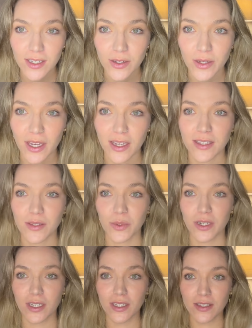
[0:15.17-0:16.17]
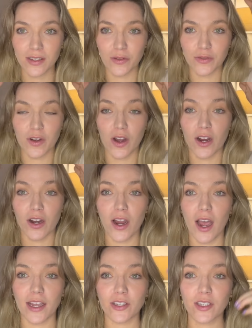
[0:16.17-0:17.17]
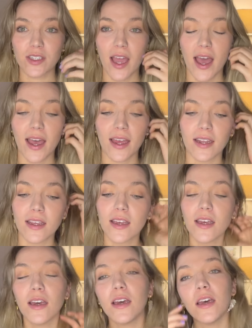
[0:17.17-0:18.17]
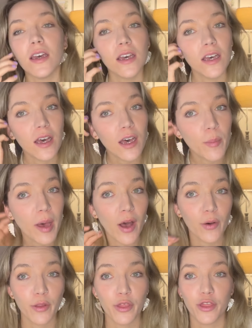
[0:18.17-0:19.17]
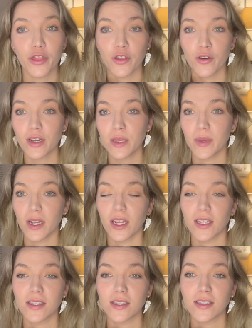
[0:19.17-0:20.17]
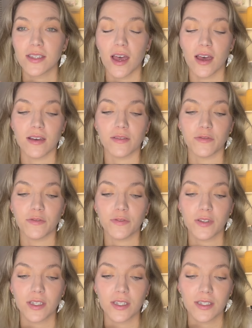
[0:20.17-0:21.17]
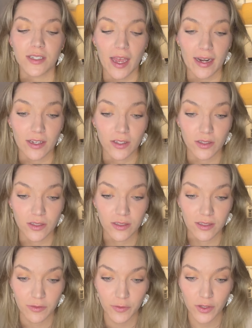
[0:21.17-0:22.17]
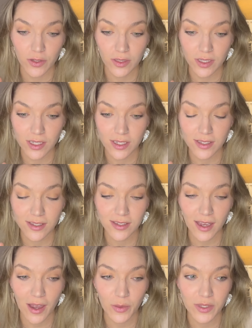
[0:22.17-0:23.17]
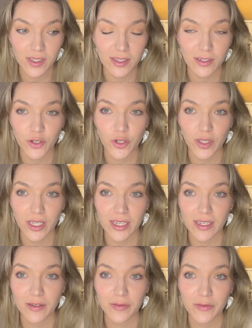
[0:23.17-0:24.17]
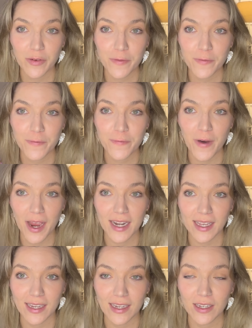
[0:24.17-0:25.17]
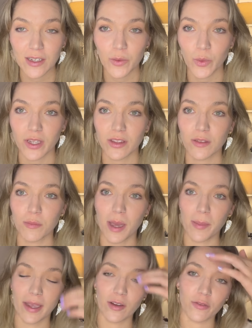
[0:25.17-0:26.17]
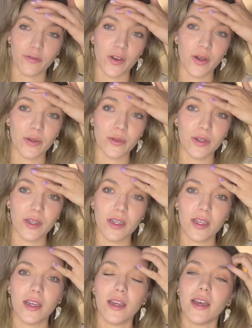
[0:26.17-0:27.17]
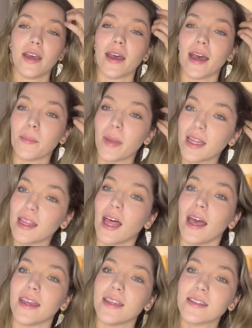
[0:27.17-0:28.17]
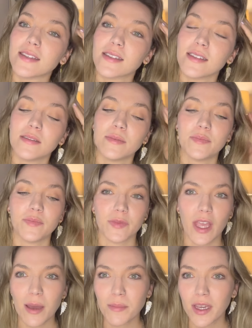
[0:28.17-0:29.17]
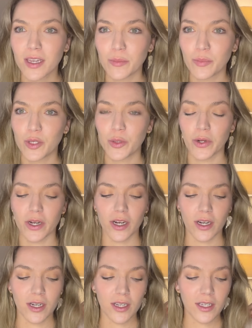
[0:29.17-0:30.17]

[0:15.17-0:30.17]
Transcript: Okay, it's working so far. I just had about 30 minutes of technical difficulties. I was literally fighting with my microphone and my lights and my computer.